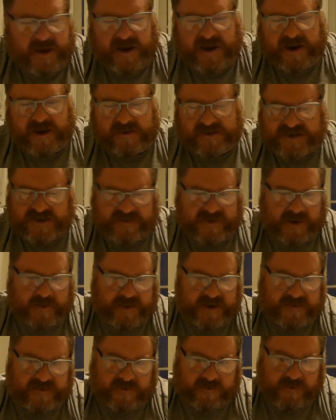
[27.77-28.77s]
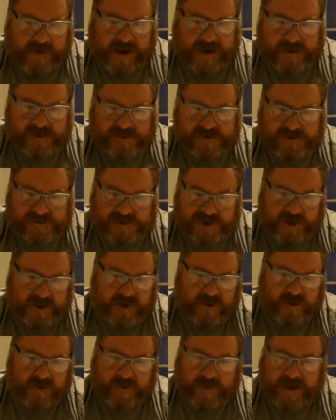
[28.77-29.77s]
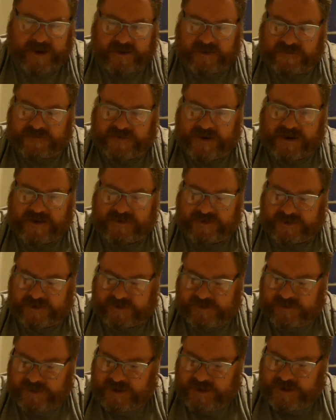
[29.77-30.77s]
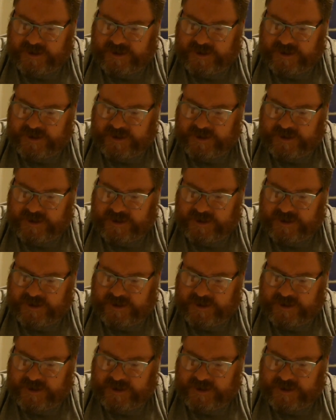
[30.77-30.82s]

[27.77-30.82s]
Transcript: And I was having a bit of a rant to you about the fact that,